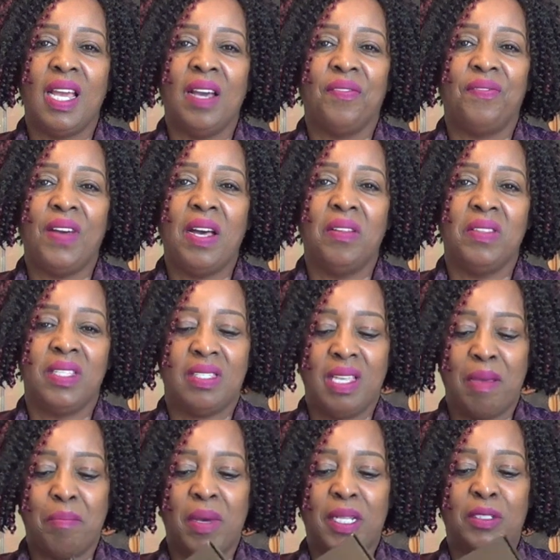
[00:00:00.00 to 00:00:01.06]
I found this
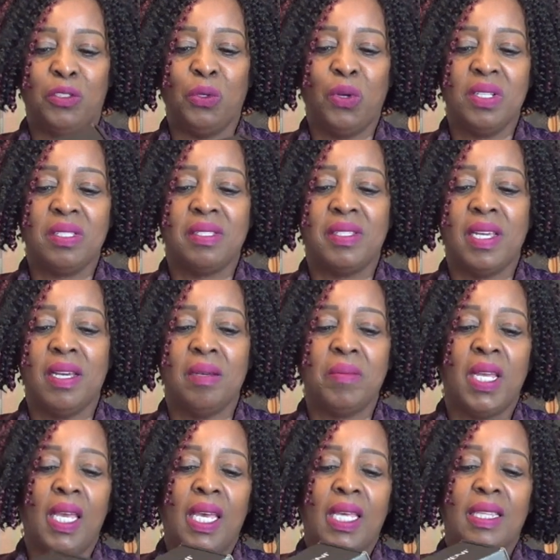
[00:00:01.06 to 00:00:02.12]
at my doorstep.